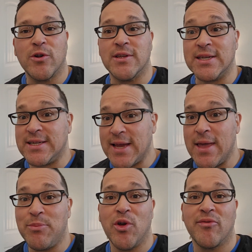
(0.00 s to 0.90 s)
to
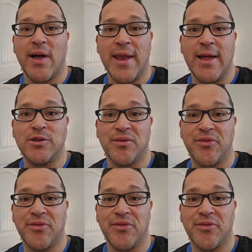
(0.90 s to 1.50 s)
shape your financial